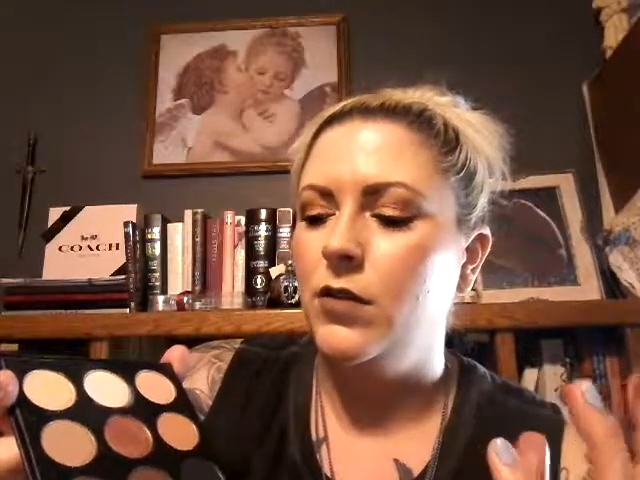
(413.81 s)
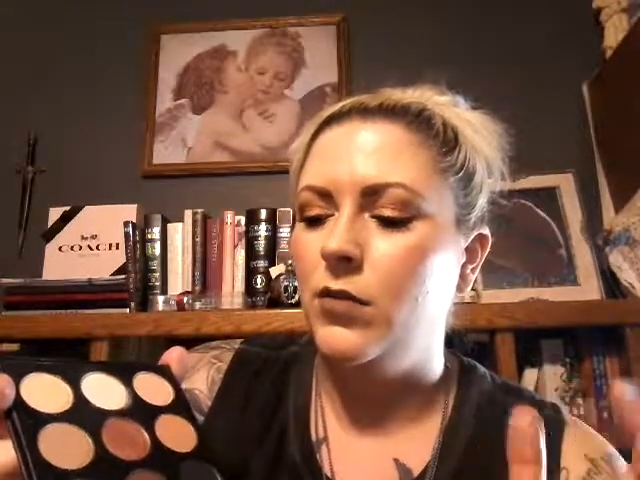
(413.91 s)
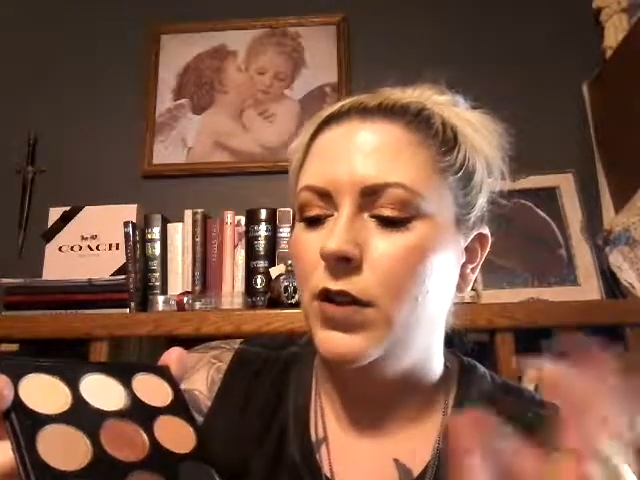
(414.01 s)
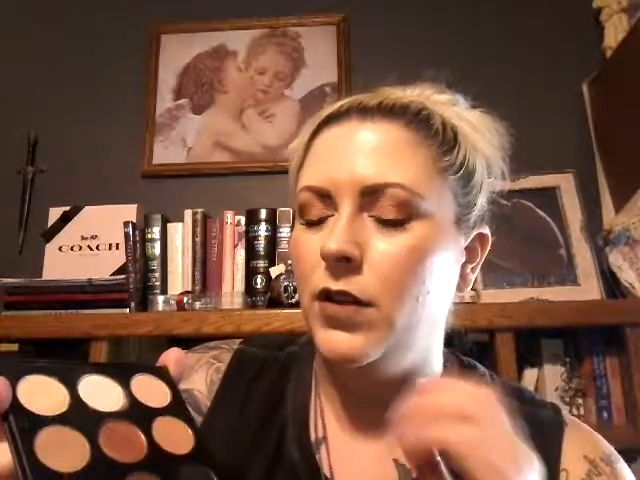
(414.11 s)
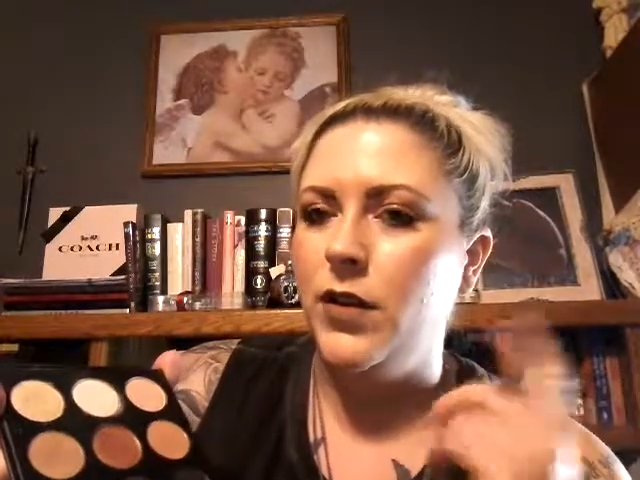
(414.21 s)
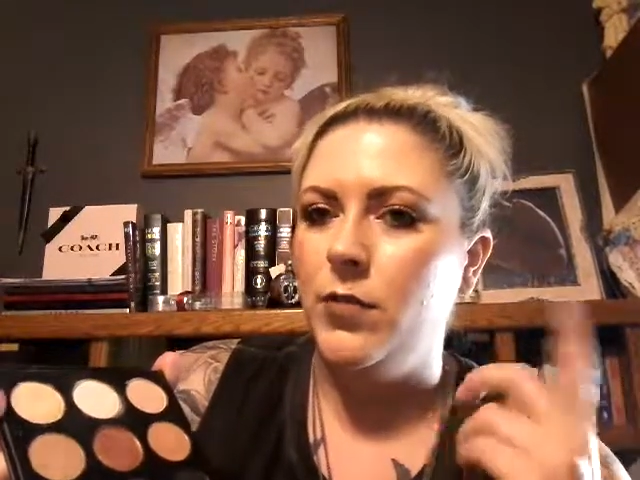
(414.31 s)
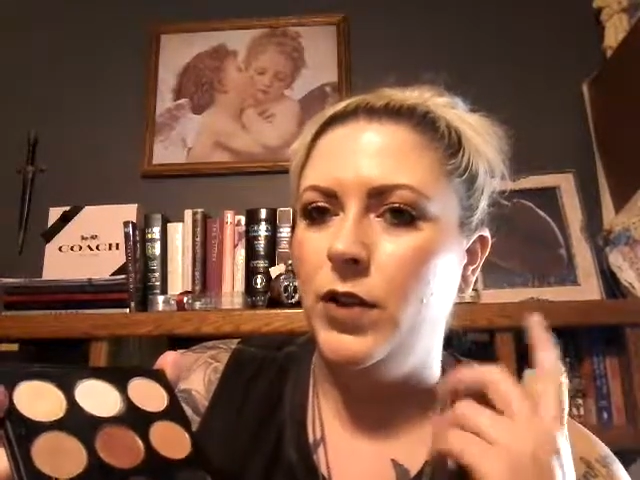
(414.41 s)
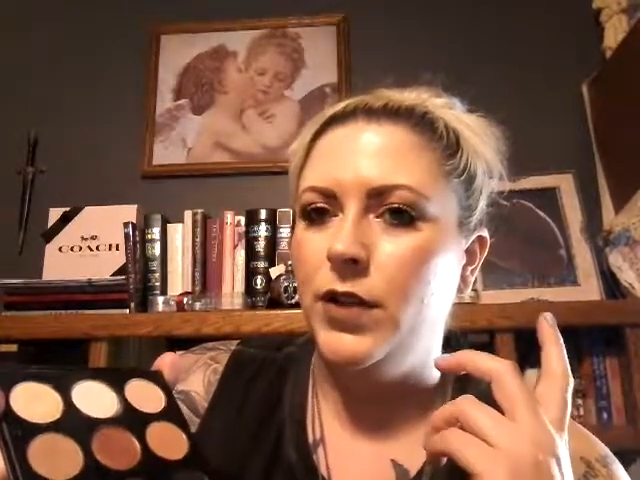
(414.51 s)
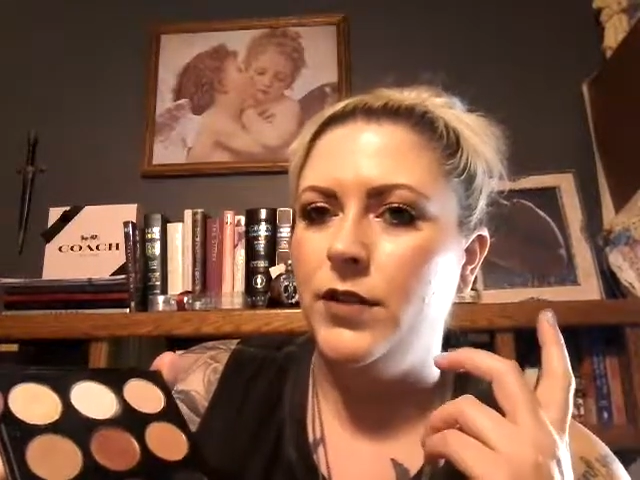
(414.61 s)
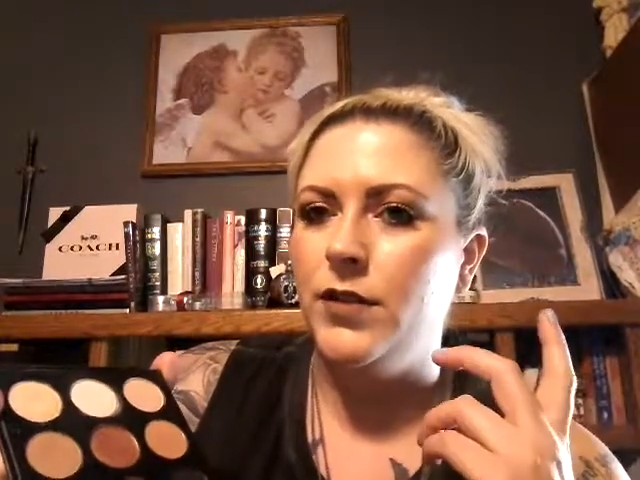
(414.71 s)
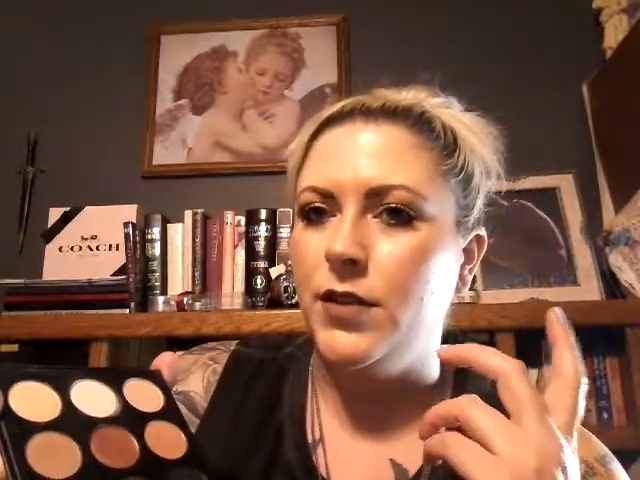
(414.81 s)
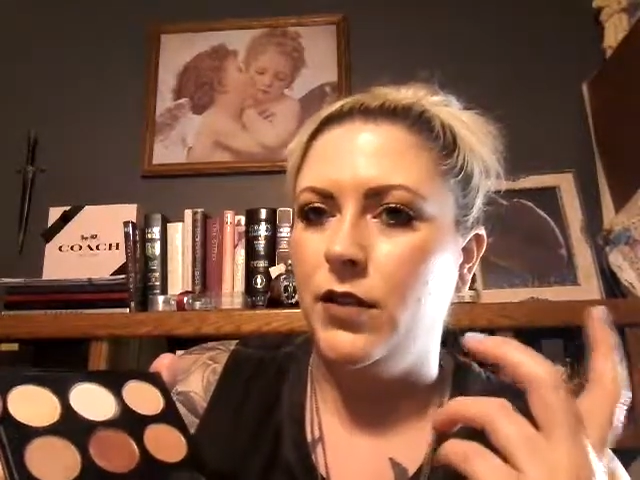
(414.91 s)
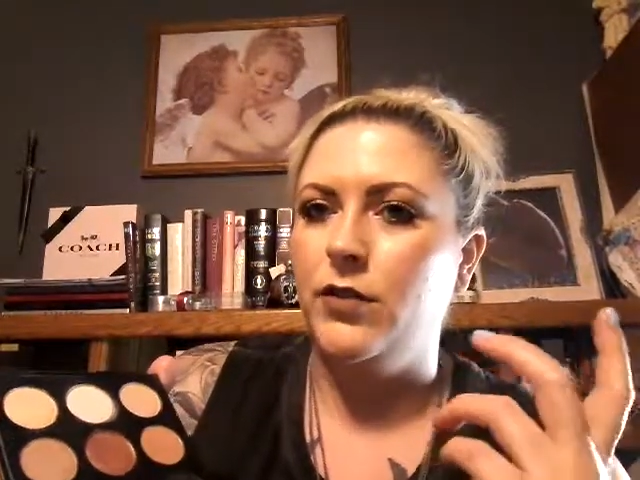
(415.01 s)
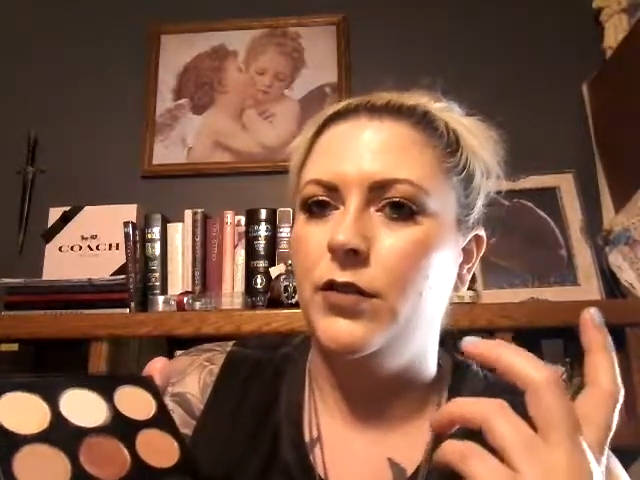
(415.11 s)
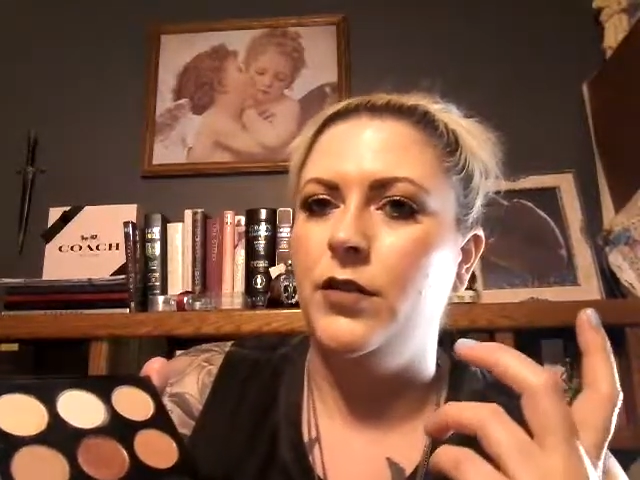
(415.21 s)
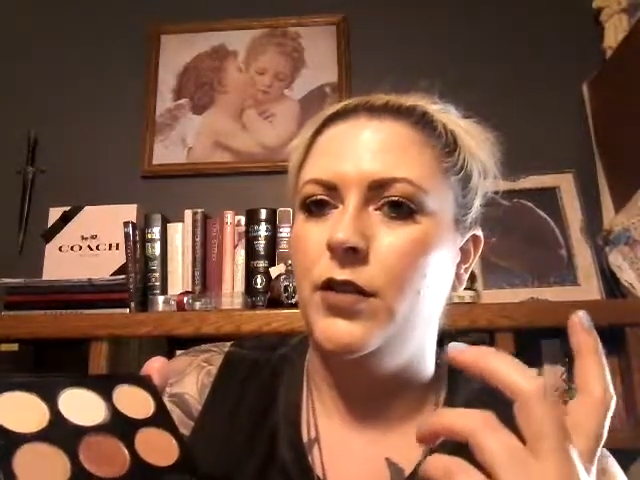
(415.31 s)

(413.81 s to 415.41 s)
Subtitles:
the way that they blend together